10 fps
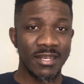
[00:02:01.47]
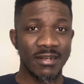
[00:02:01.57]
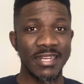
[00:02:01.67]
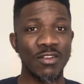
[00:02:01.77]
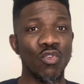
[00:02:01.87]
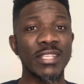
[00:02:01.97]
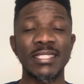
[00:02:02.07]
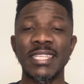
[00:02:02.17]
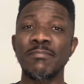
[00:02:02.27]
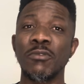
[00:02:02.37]

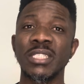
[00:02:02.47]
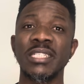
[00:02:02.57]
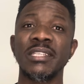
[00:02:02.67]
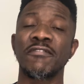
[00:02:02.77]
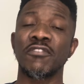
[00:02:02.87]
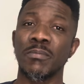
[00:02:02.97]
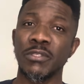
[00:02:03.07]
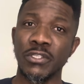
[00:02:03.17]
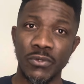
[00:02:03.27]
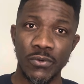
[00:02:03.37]
requesting money from
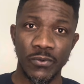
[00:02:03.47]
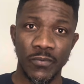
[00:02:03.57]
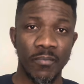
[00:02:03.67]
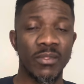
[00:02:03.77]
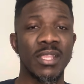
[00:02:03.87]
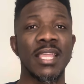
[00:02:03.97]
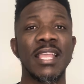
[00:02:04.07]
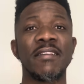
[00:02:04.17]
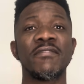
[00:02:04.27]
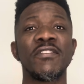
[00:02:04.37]
you.
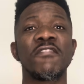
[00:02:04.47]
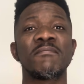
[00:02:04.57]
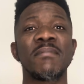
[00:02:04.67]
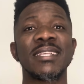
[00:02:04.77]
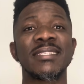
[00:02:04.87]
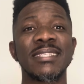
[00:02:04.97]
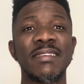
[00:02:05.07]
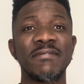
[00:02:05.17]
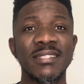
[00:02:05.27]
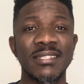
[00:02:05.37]
Every of my
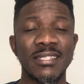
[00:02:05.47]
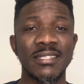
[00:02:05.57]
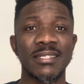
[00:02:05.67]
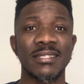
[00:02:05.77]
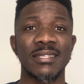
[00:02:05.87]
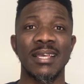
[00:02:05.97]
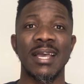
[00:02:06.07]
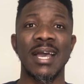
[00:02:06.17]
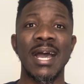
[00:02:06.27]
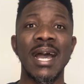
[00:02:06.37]
services
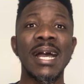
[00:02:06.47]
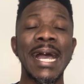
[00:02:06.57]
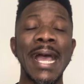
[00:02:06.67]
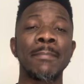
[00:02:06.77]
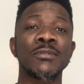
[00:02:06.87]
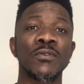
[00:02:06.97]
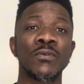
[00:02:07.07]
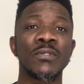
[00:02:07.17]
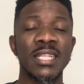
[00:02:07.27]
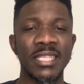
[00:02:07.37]
are
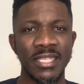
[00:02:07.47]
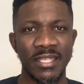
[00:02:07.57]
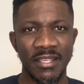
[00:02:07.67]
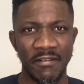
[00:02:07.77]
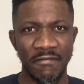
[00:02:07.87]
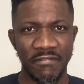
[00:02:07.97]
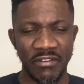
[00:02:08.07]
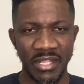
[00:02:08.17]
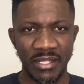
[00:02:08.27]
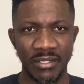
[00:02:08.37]
absolutely
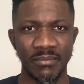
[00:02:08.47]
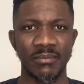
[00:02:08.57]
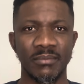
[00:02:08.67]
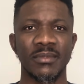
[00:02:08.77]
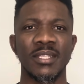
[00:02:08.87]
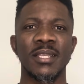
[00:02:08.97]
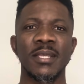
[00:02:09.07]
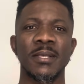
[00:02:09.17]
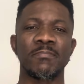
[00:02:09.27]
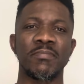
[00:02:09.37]
free.
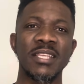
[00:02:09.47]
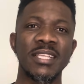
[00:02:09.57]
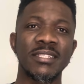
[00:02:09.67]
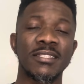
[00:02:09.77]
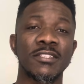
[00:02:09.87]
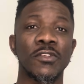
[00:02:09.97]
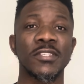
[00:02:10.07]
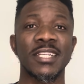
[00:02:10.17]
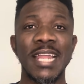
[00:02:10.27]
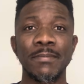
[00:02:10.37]
Please
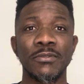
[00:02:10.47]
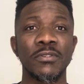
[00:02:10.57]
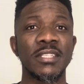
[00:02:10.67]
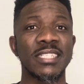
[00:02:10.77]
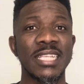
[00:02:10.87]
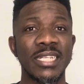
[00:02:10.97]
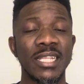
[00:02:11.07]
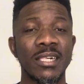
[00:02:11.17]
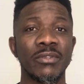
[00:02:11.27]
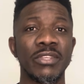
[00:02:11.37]
subscribe to this
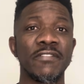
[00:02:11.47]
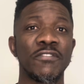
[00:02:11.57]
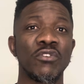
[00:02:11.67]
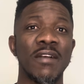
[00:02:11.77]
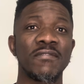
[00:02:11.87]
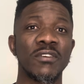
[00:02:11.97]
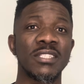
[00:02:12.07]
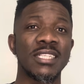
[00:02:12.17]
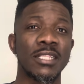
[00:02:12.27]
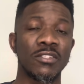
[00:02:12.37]
channel if you have not
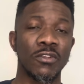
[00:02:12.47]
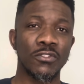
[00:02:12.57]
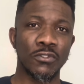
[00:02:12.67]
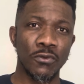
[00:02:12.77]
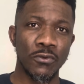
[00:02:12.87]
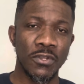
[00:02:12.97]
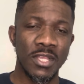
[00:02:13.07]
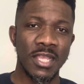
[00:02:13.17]
yet done so,